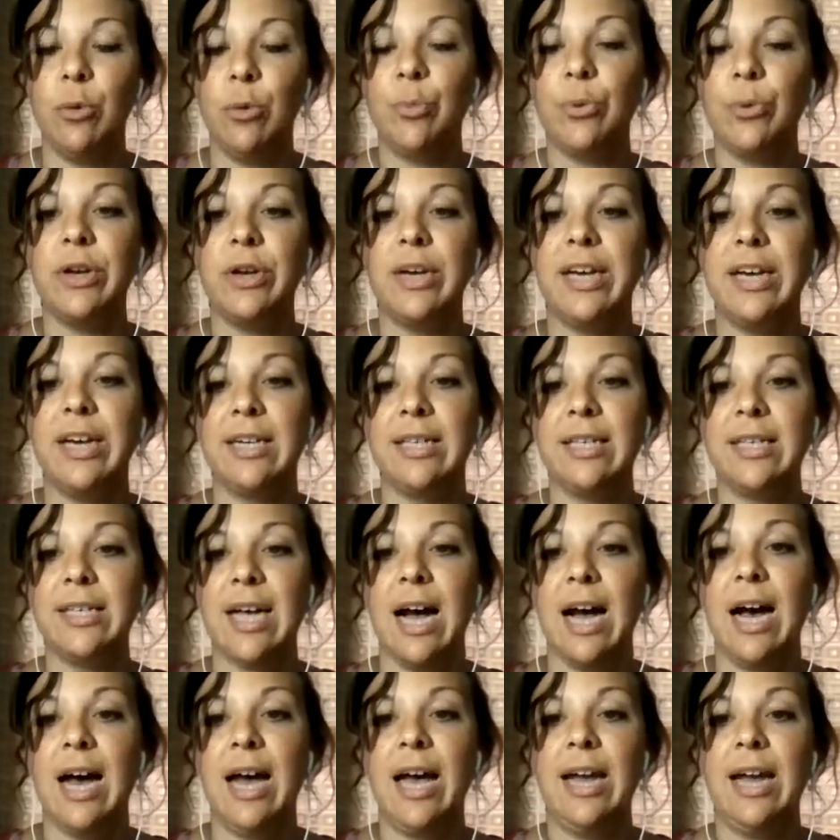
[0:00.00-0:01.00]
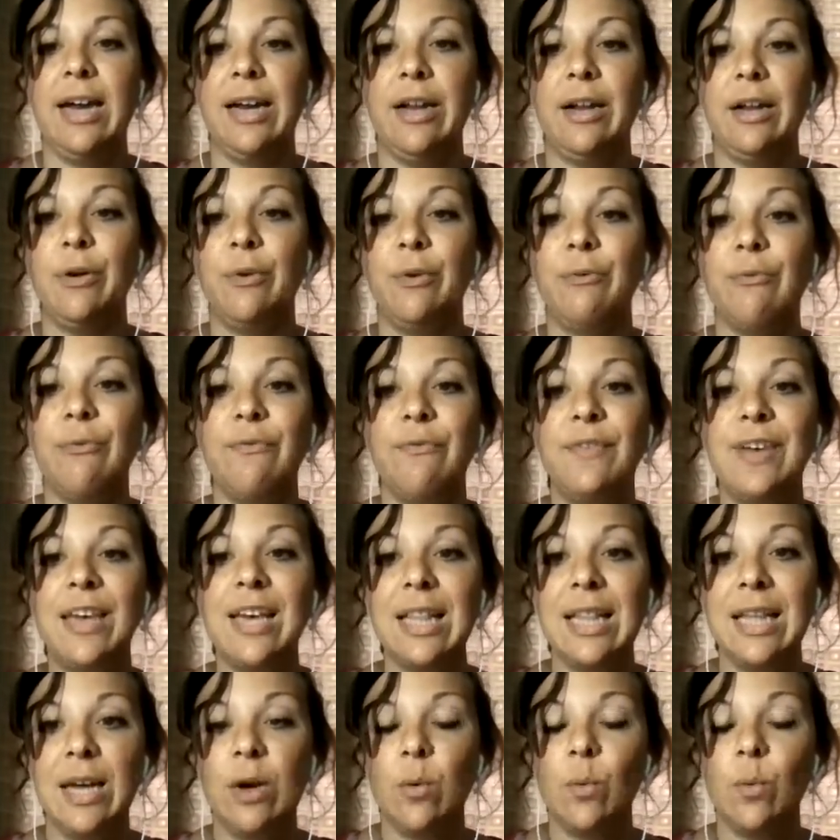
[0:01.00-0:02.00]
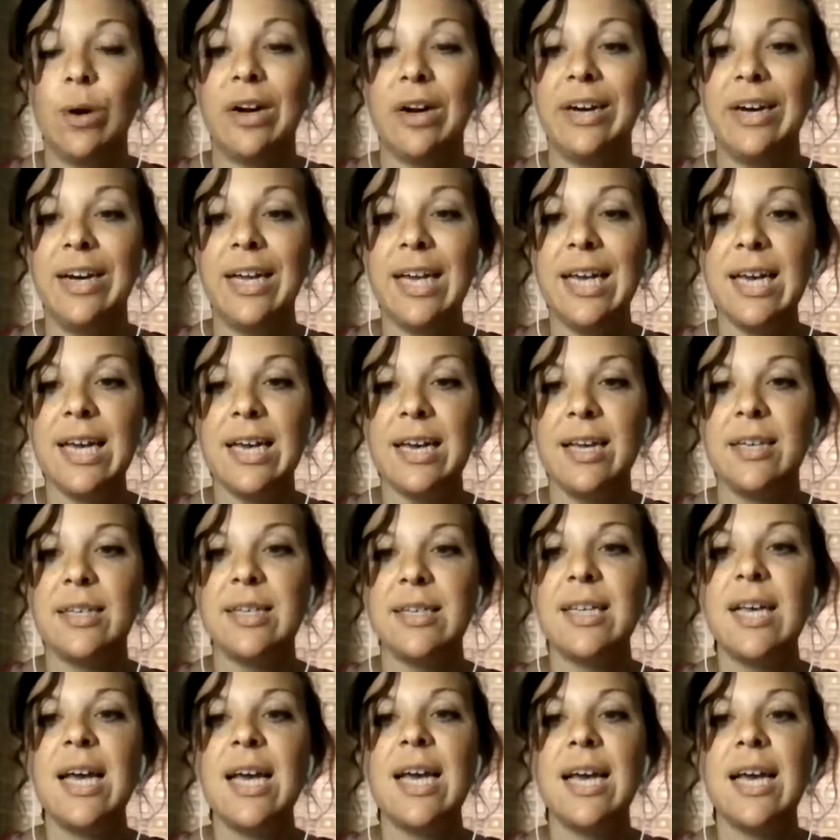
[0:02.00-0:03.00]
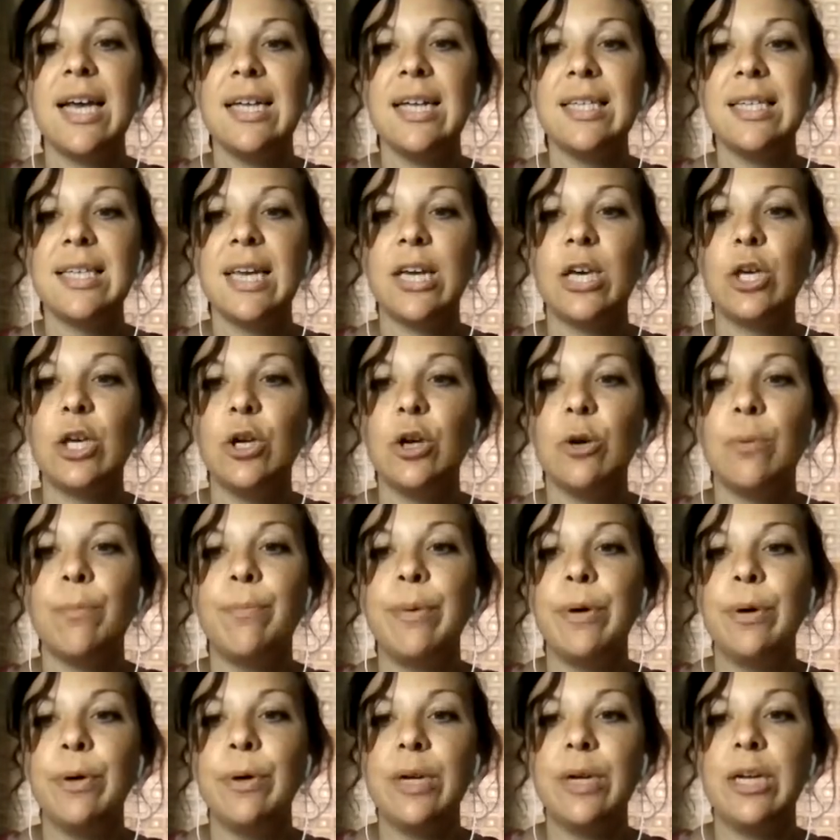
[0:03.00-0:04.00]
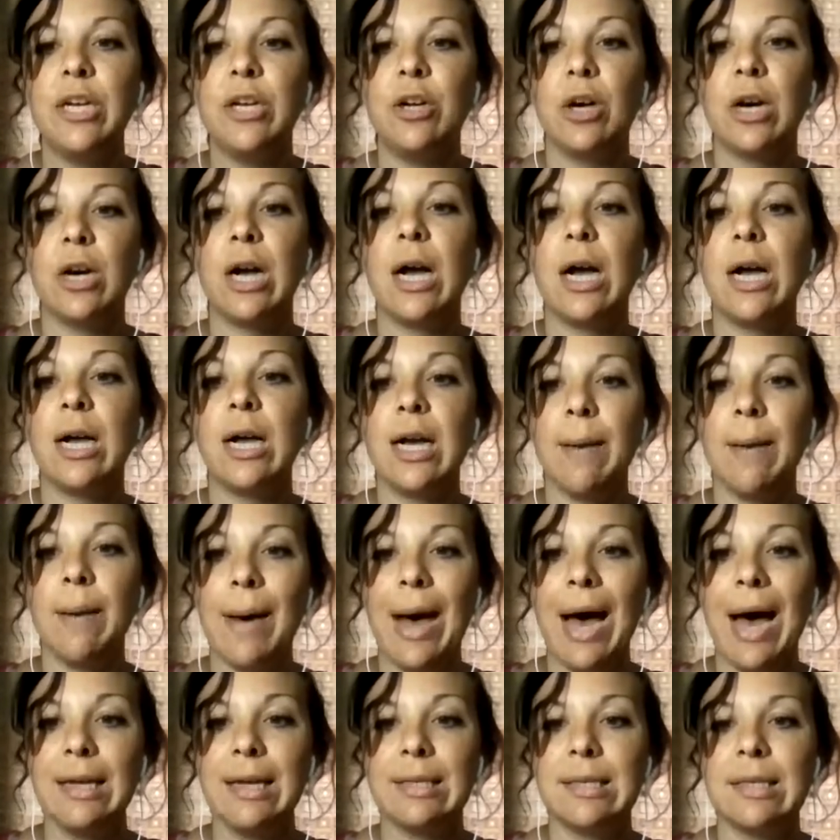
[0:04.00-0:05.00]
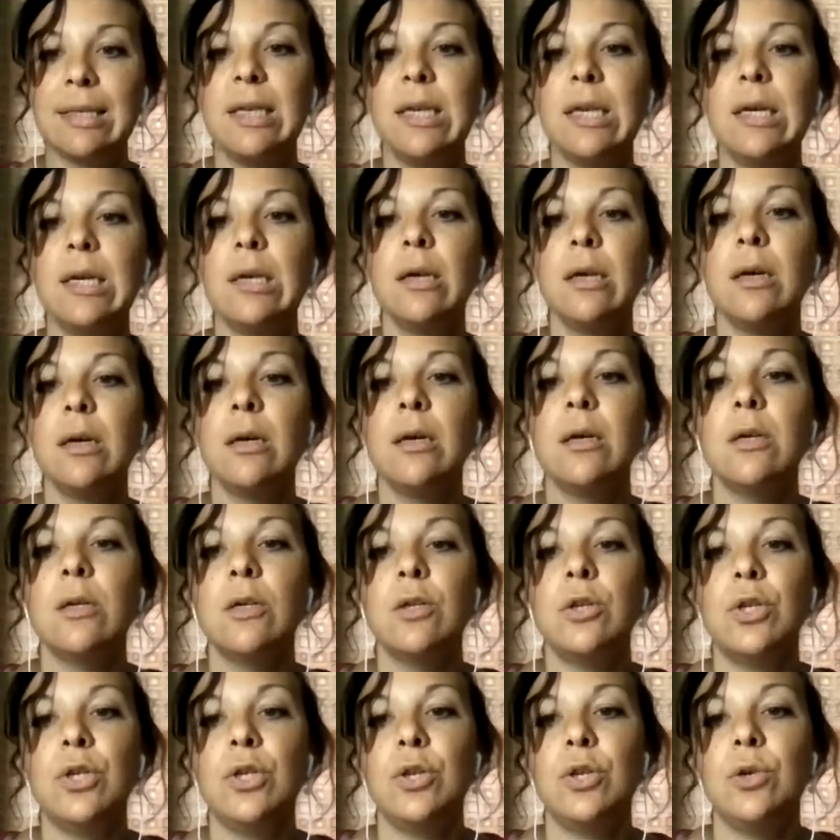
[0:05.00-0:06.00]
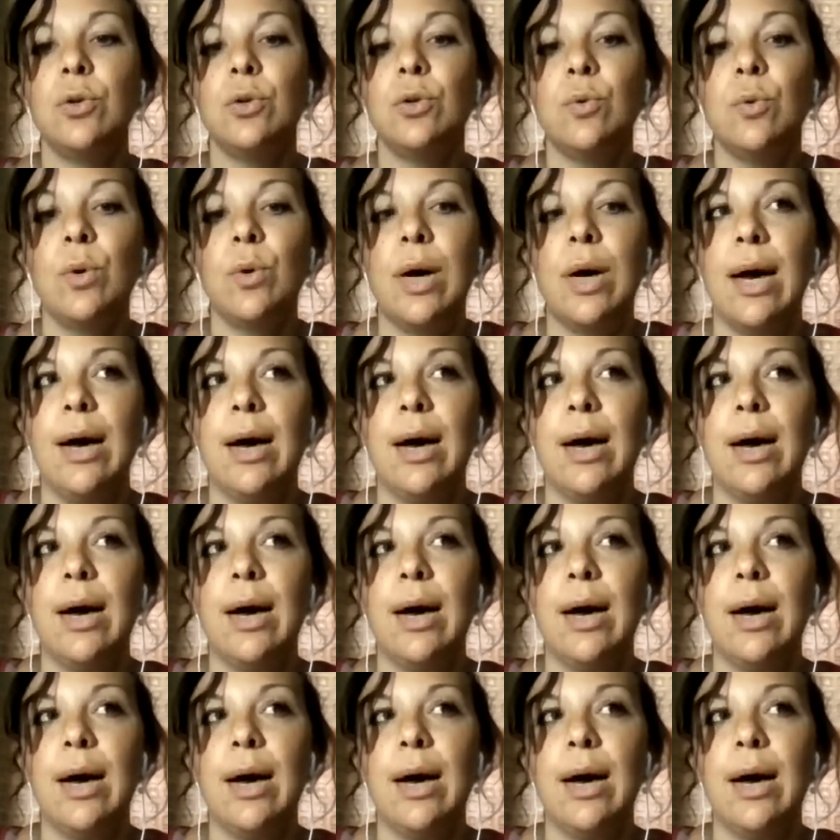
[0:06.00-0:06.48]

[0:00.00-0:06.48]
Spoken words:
putting it aside and feeling where it is, it's like you're building your capacity to